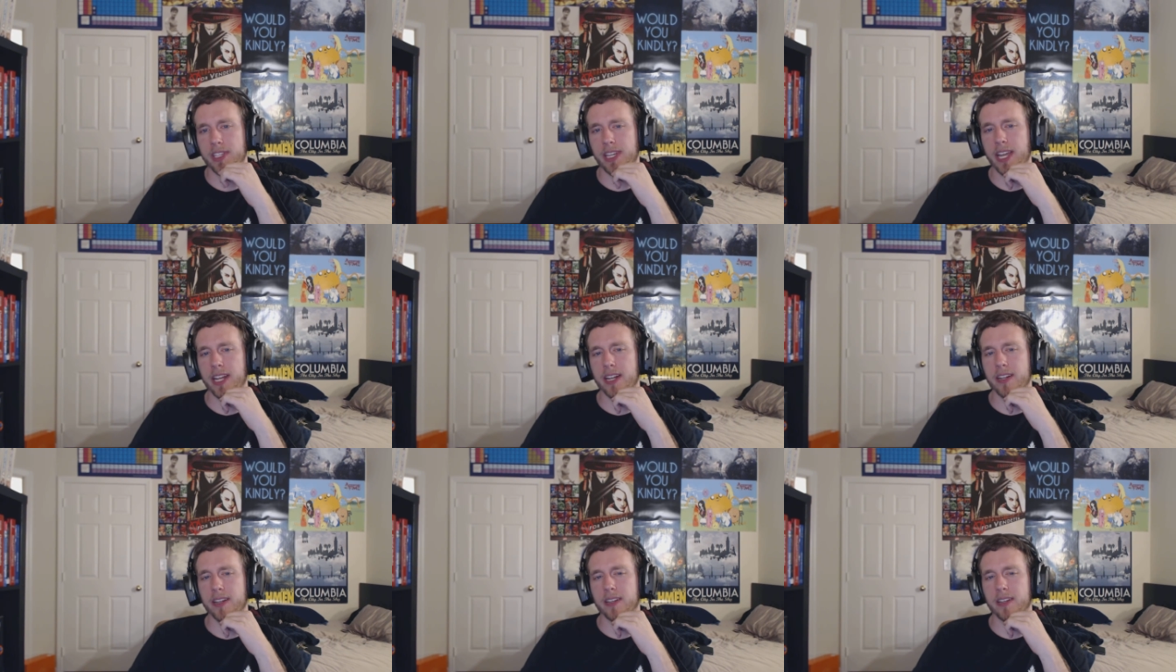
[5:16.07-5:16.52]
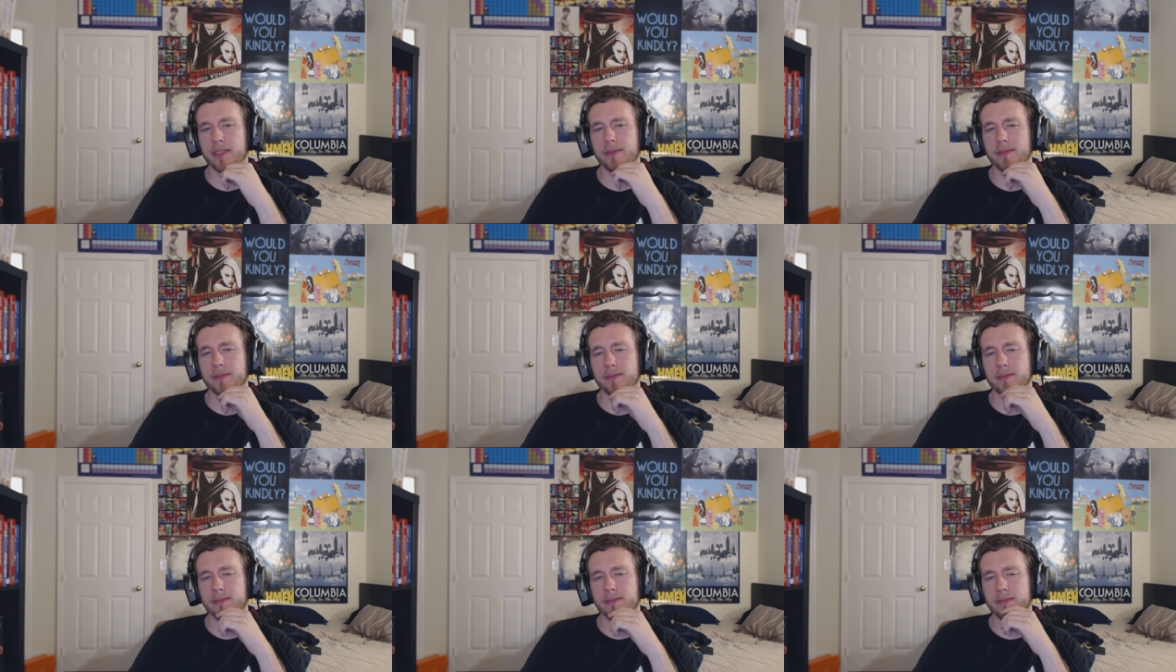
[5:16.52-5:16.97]
Canada.
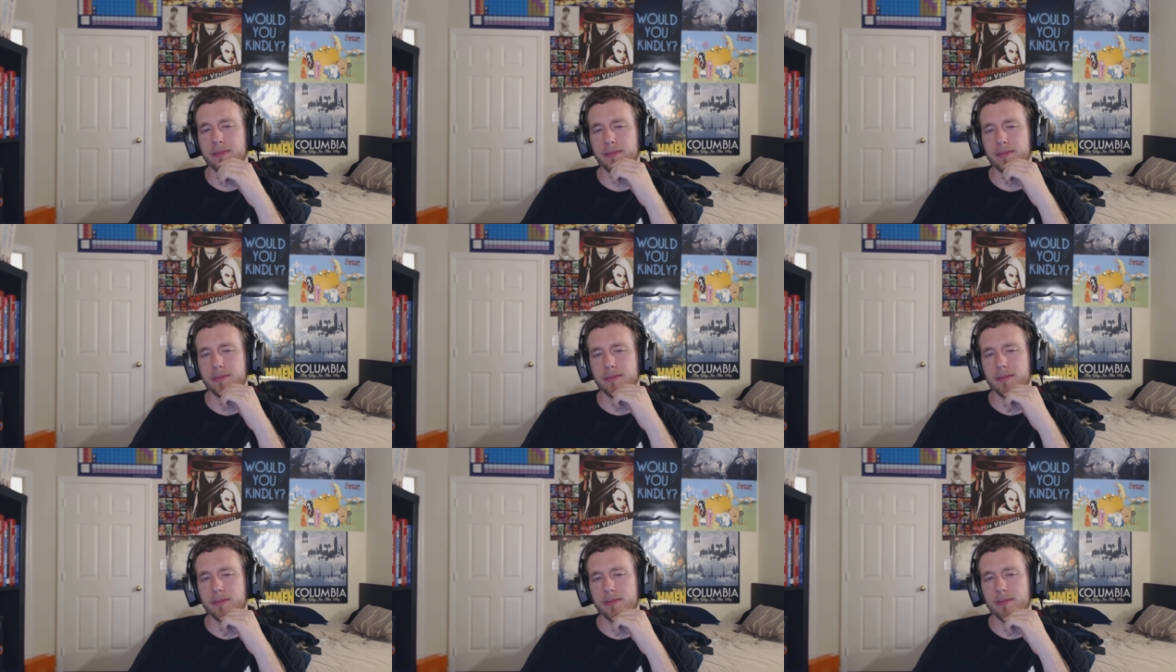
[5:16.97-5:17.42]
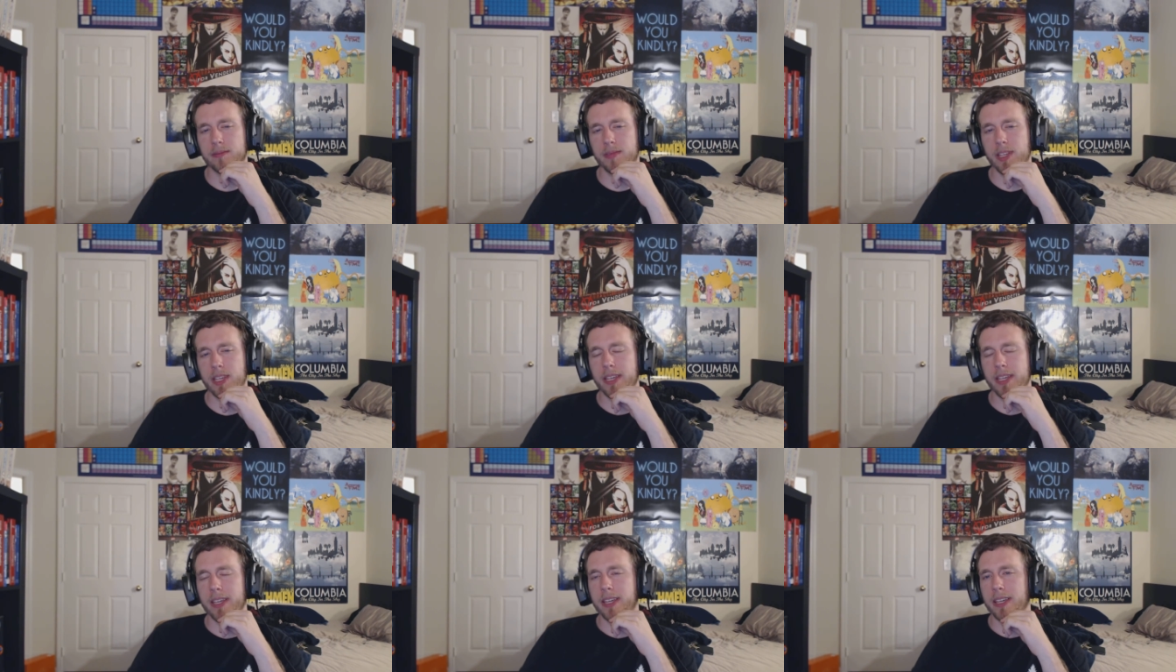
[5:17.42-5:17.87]

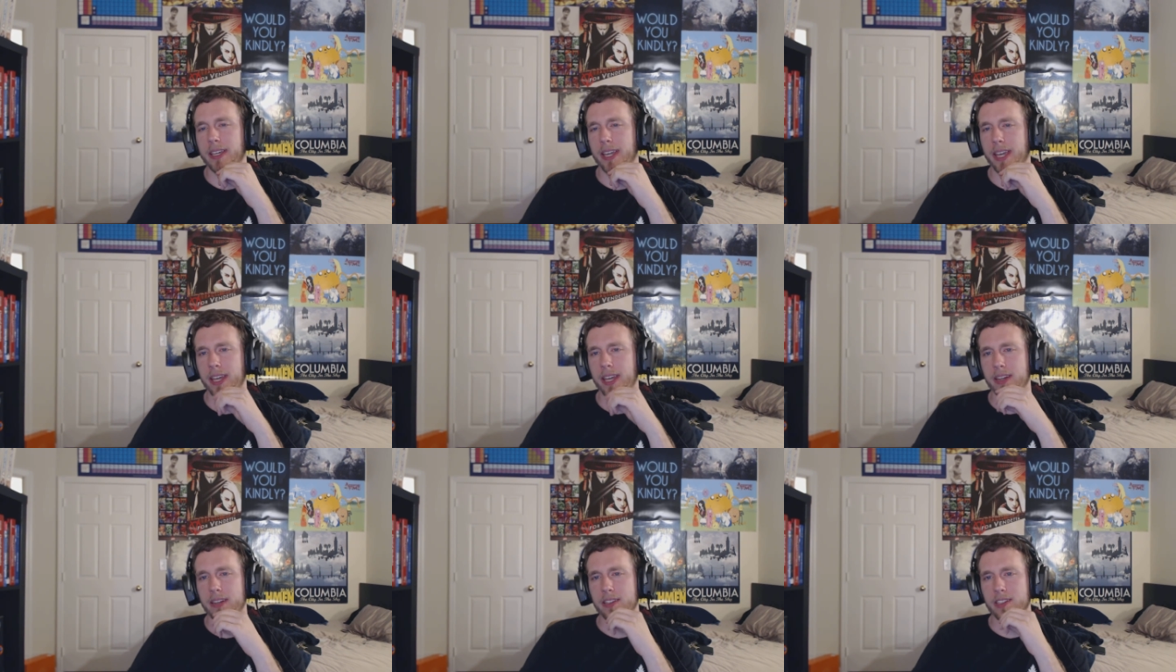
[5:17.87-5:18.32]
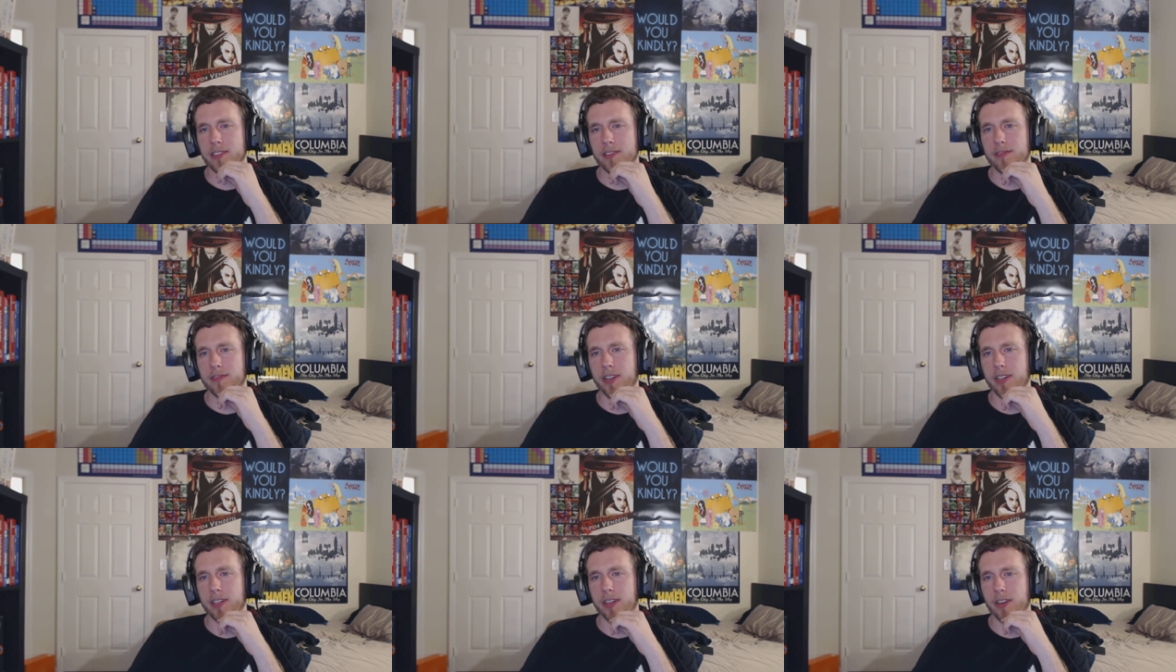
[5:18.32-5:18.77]
Canada is a
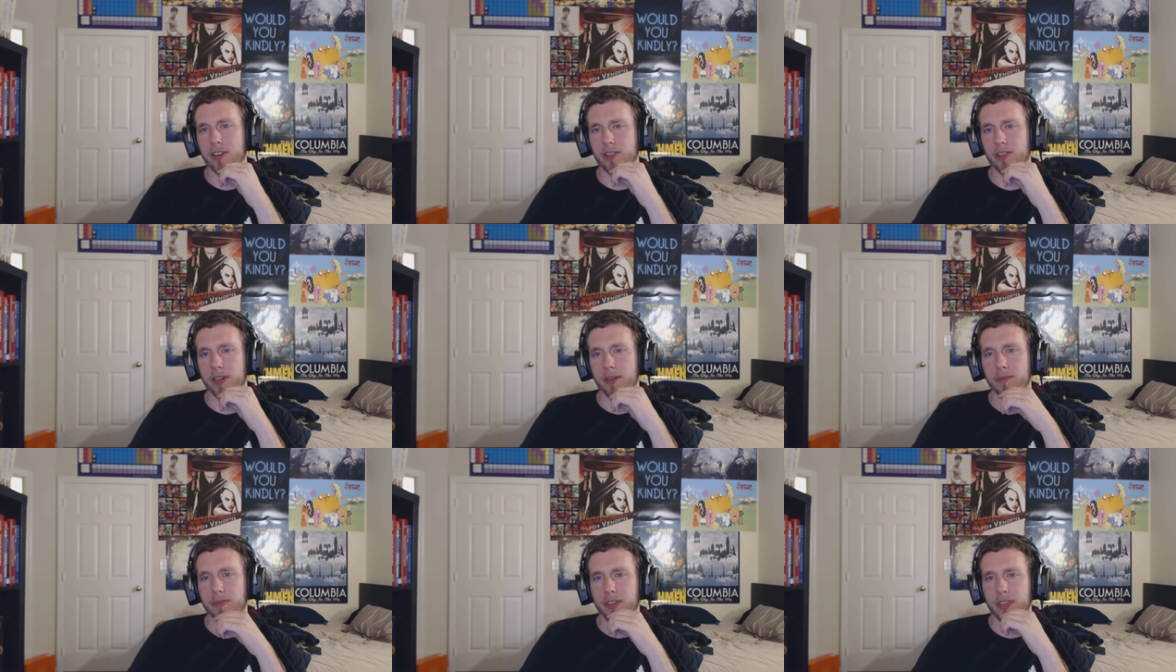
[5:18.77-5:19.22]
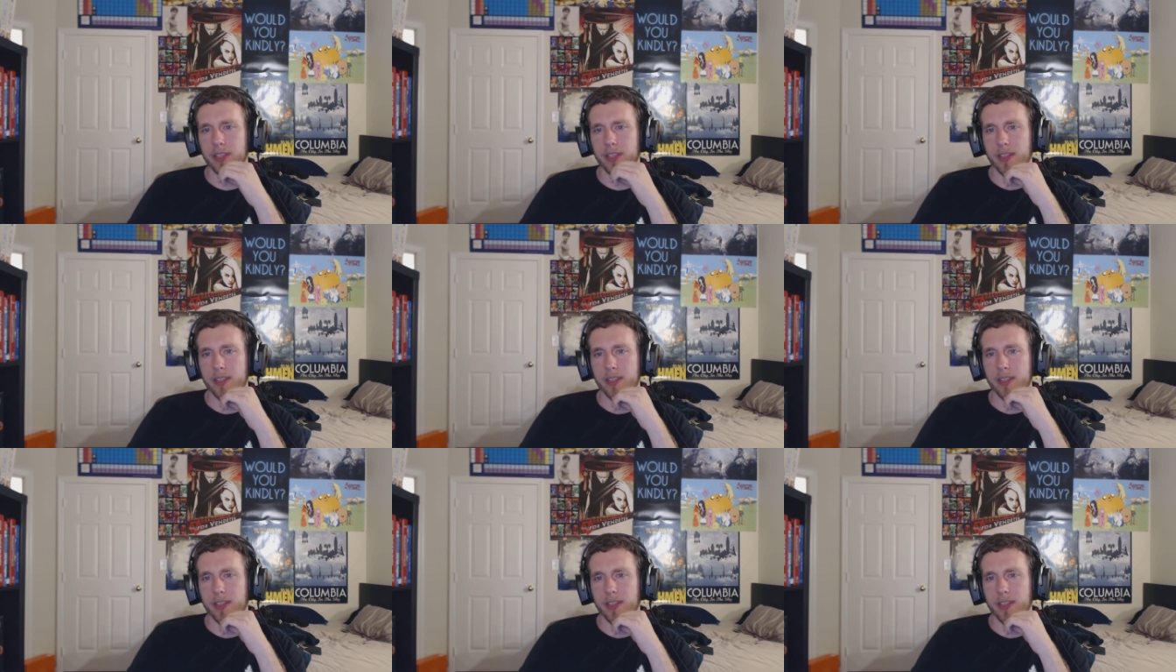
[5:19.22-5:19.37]
fun country.